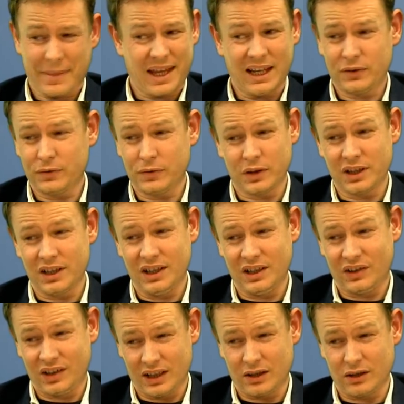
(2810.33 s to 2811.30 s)
As for the
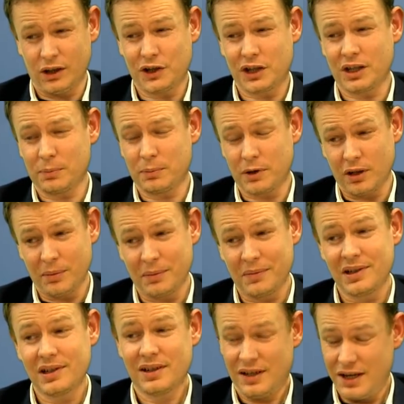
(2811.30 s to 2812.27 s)
psychological
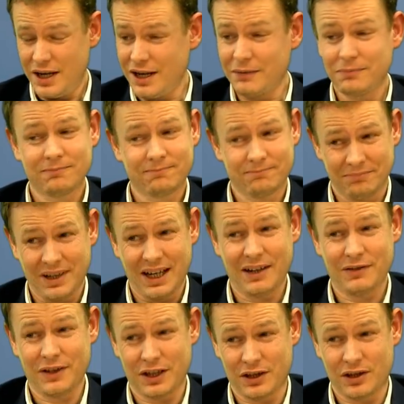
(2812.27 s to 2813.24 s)
problem, yeah, I
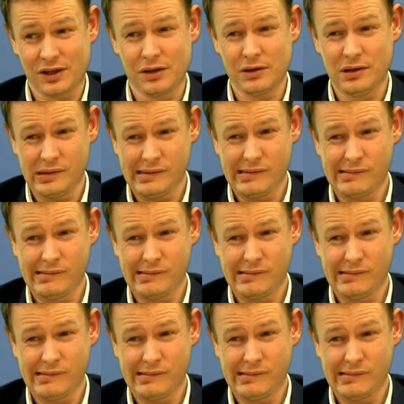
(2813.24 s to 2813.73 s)
have that too.